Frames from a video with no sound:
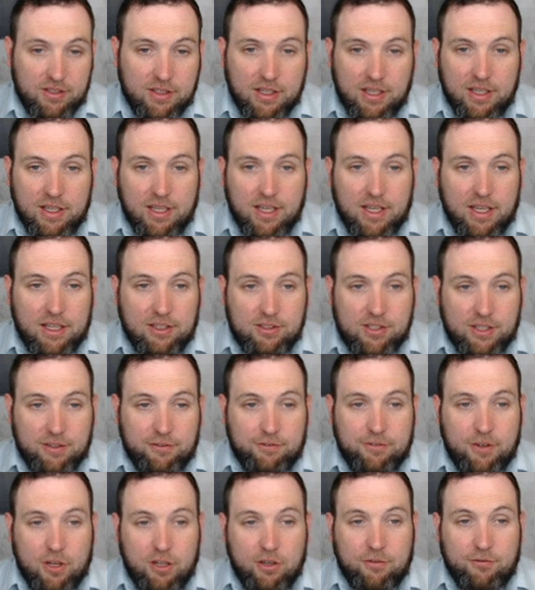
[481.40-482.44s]
And you see
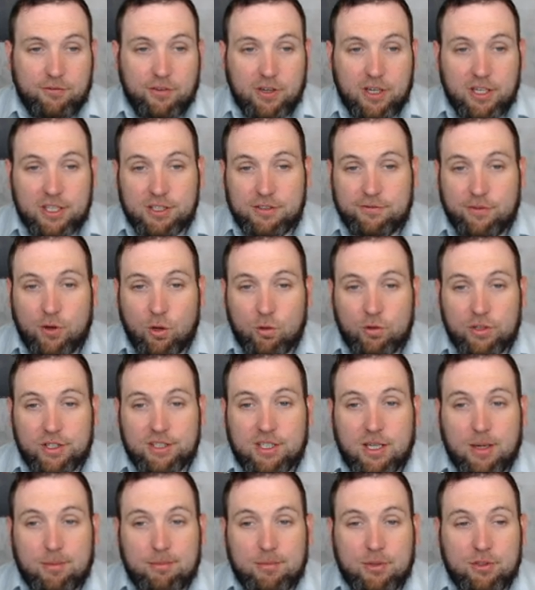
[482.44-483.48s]
fu funds
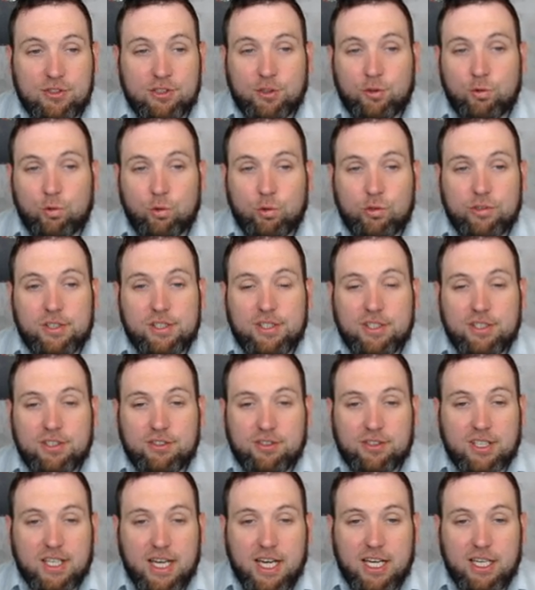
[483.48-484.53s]
focused on music royalties
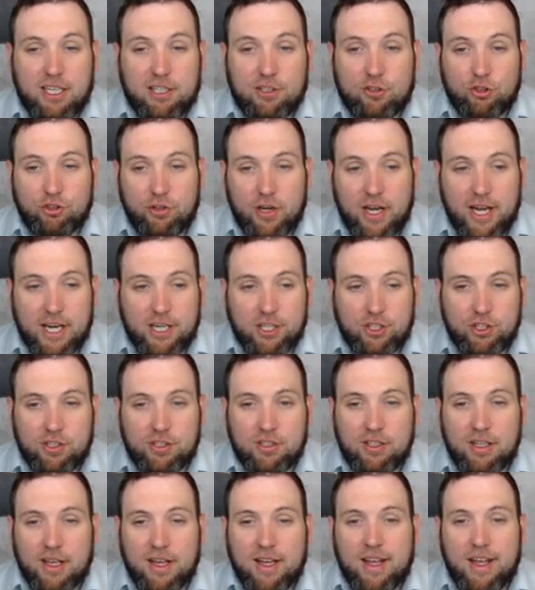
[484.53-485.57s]
are gaining
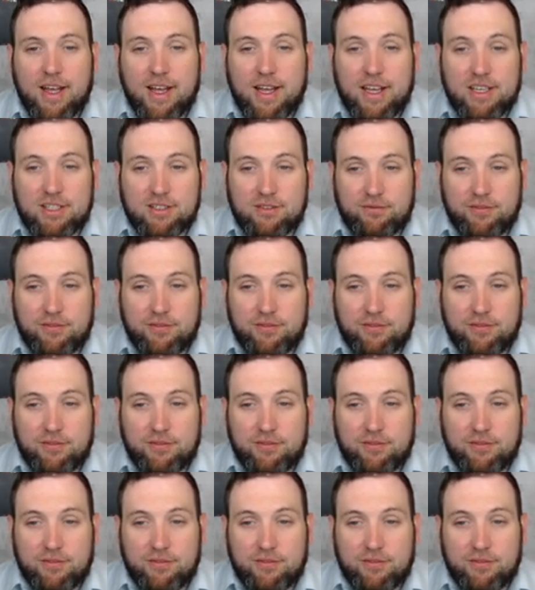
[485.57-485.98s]
traction as